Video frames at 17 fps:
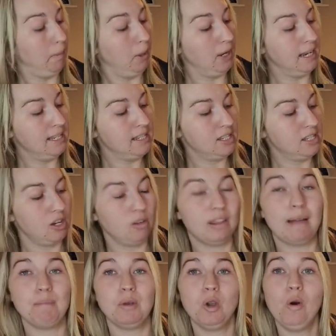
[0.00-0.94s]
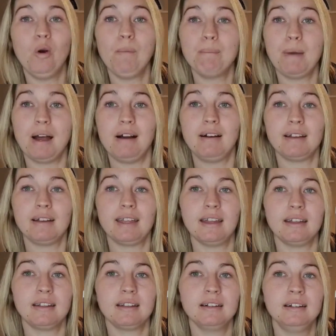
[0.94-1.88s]
put into them not
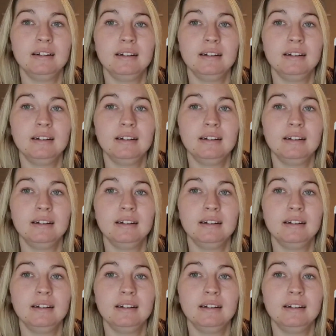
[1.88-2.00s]
barking